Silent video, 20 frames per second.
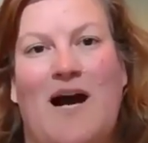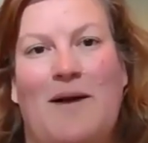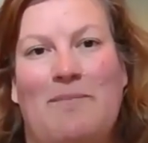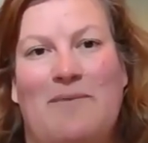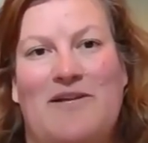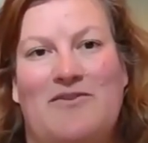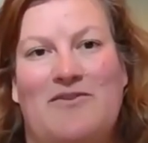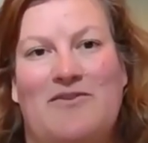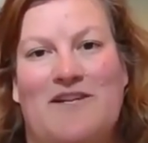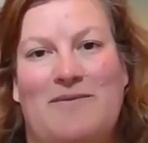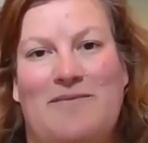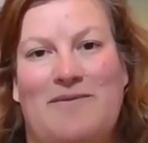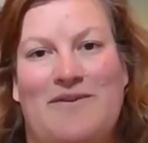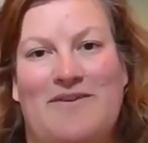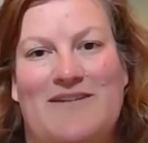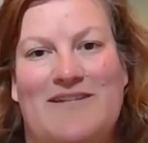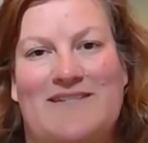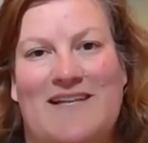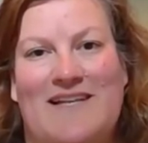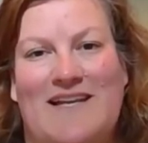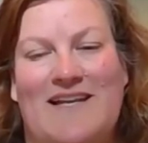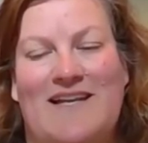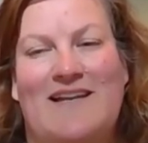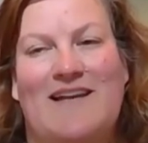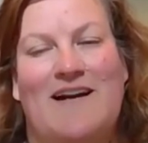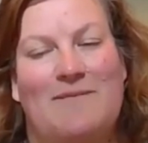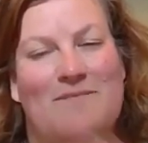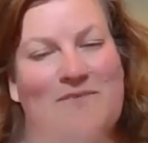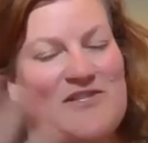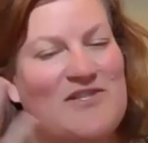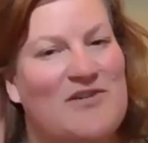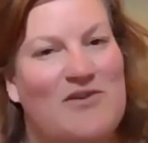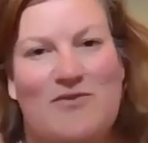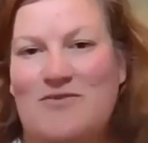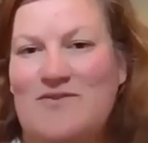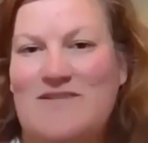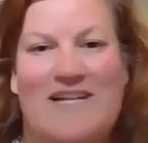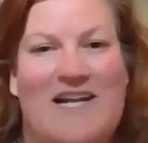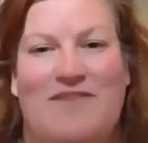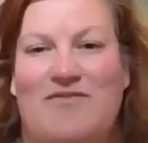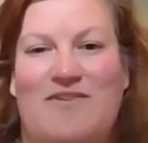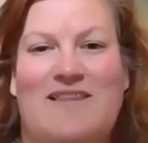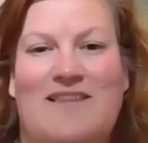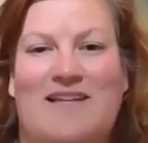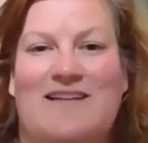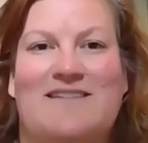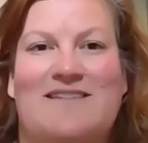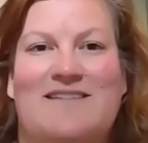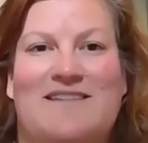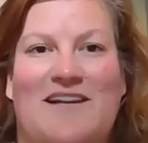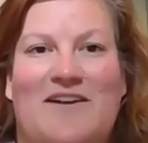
in your community, schools and everything.